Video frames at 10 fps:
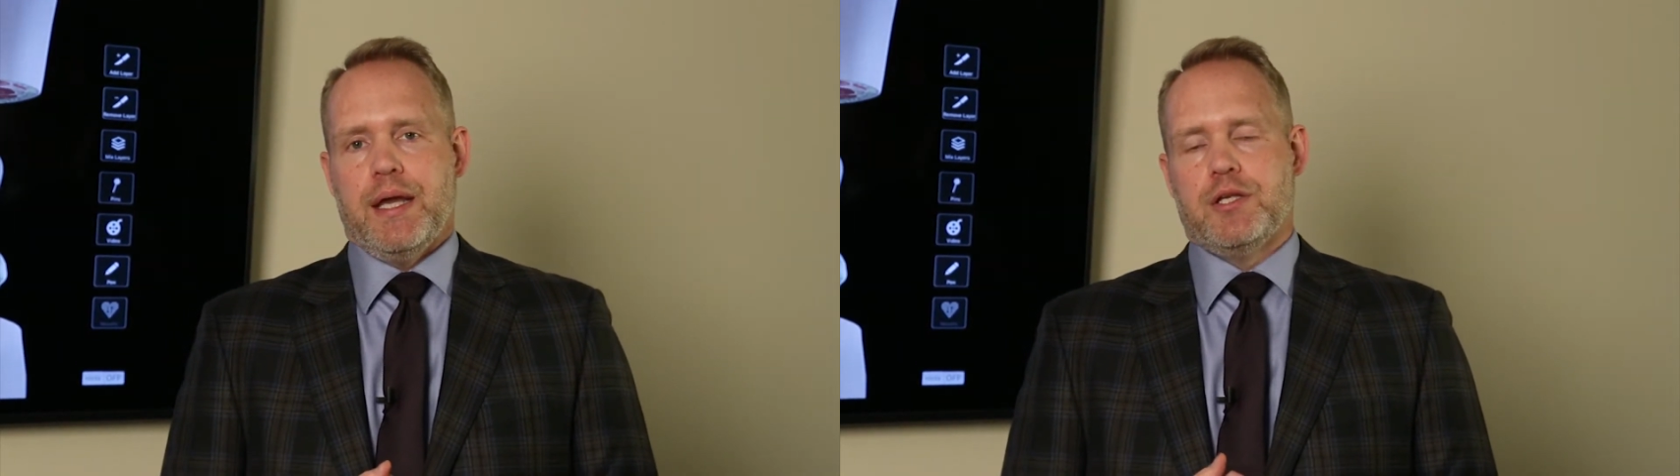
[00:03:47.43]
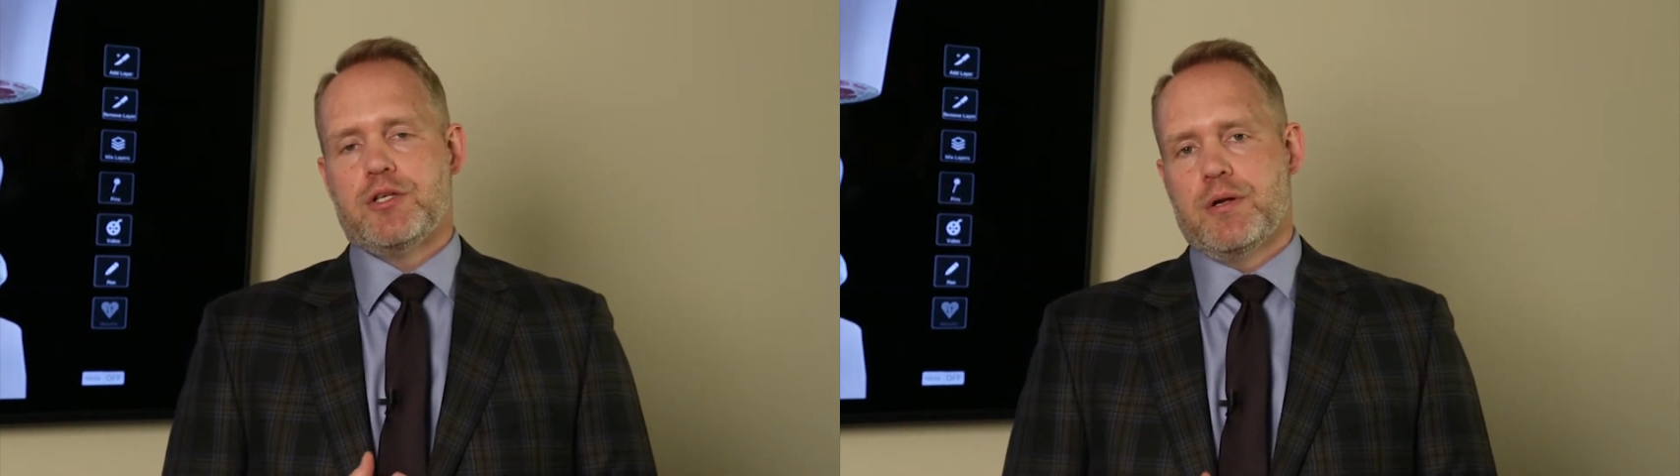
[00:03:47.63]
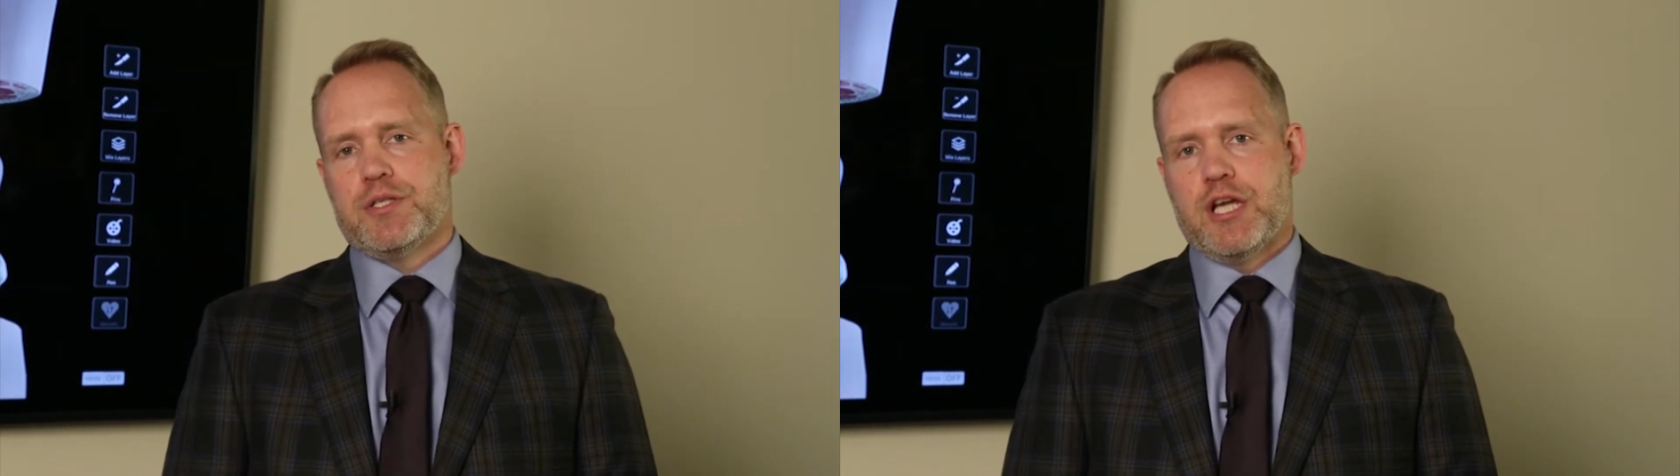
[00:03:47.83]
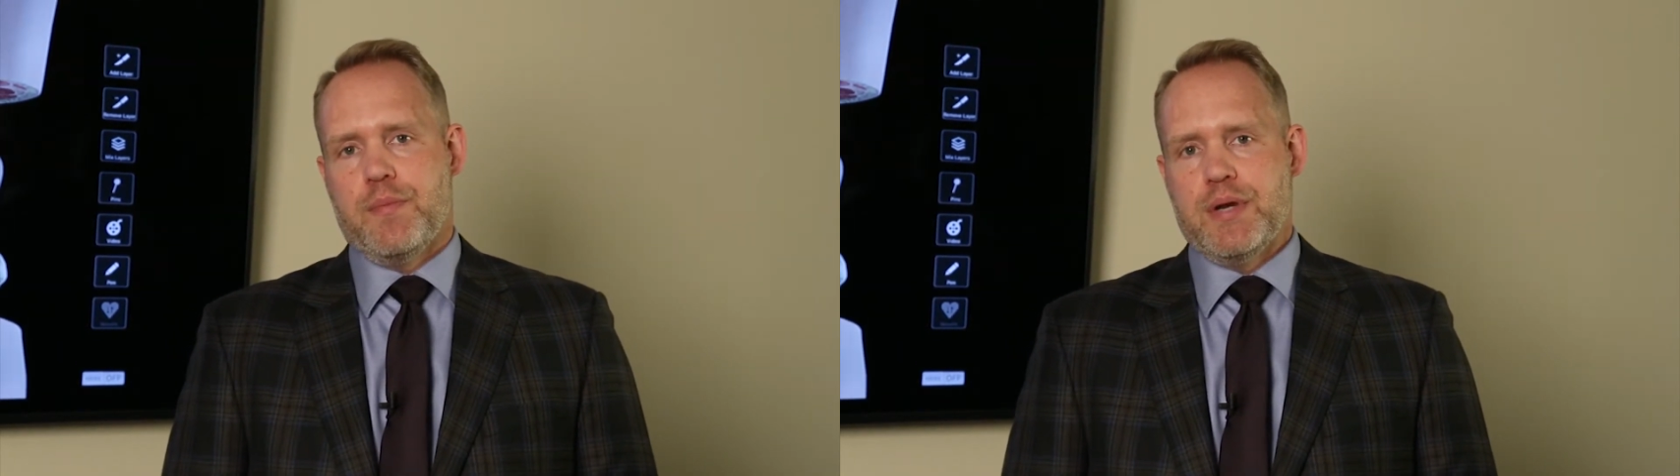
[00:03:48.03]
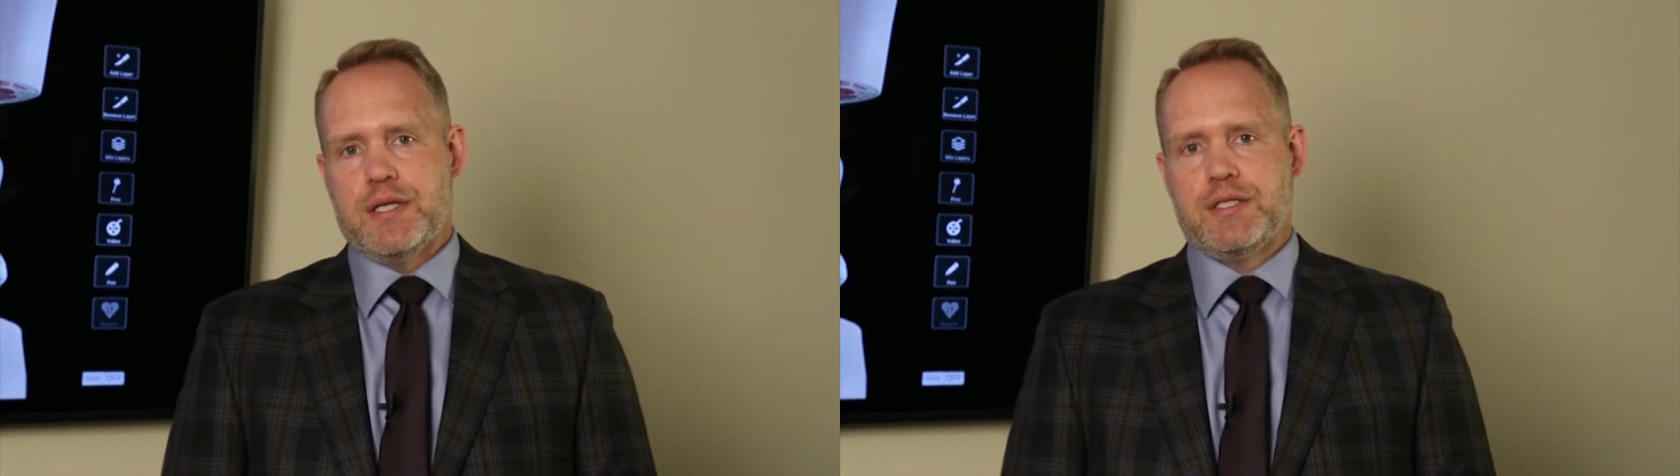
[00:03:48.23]
Insurance
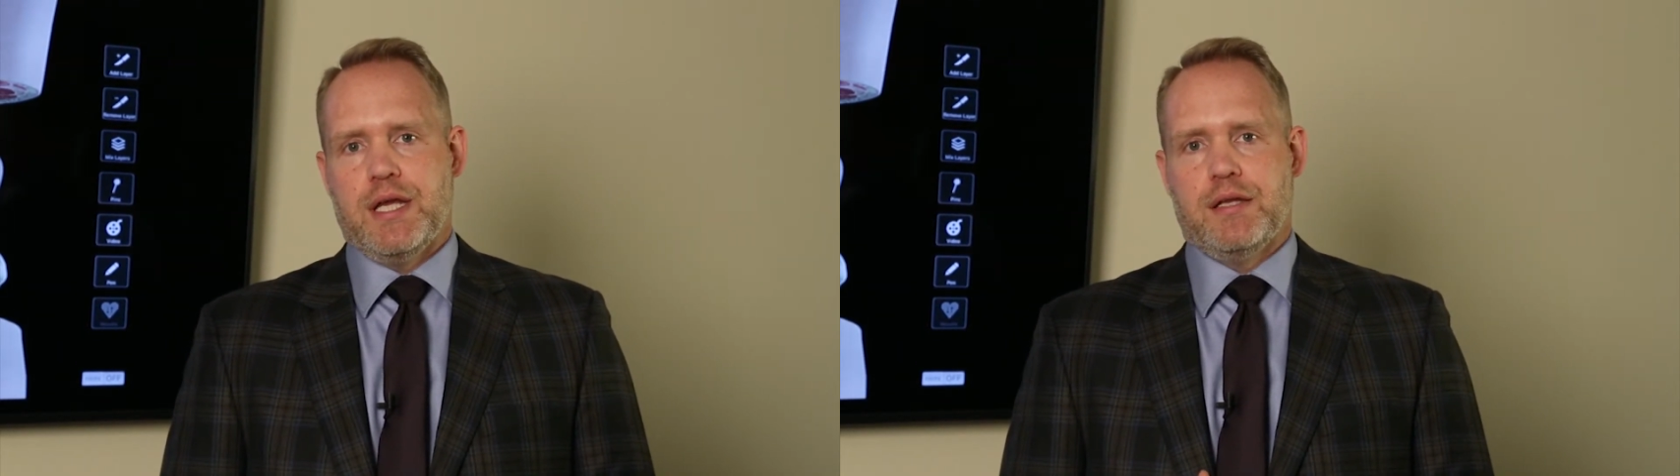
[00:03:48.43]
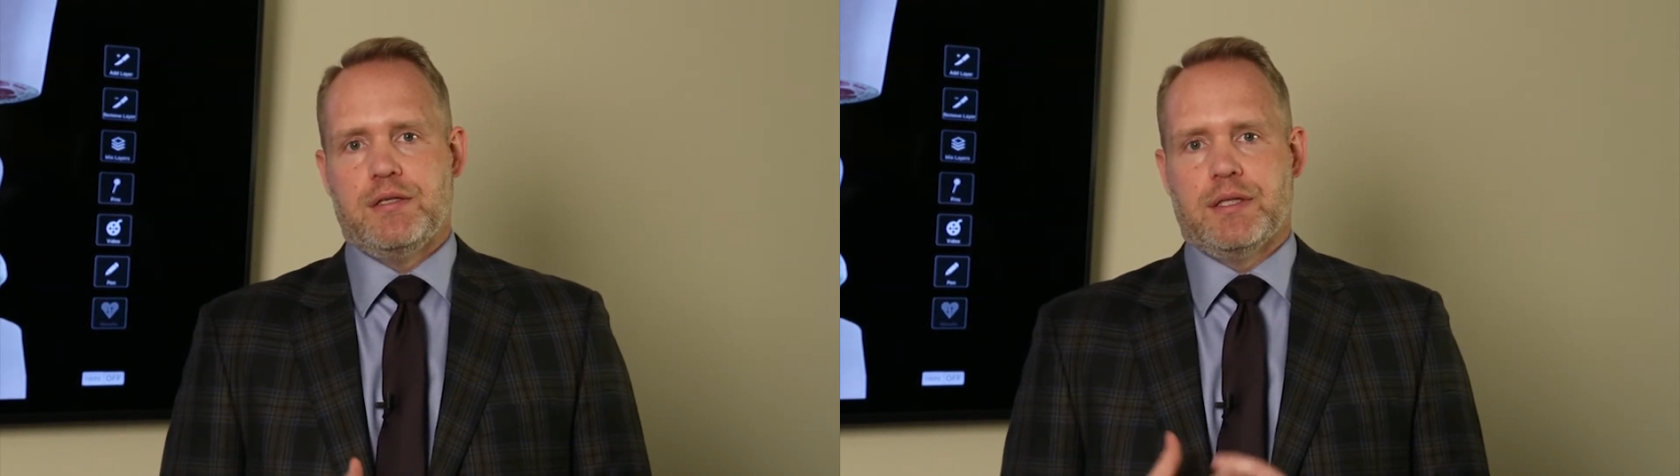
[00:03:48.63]
companies tend to